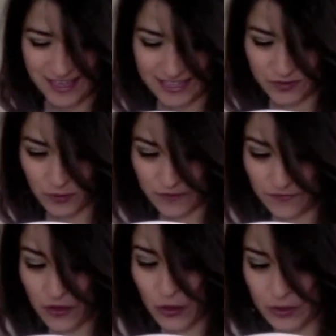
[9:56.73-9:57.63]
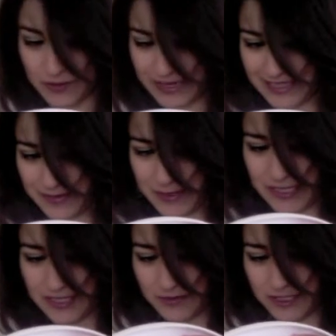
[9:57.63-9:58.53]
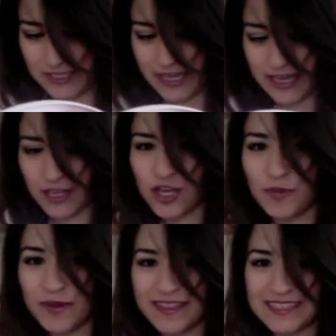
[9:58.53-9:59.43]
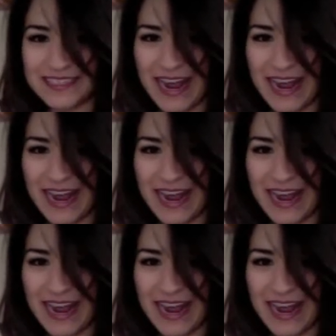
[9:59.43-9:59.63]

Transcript: It's one of those recipes where it's like you could put this in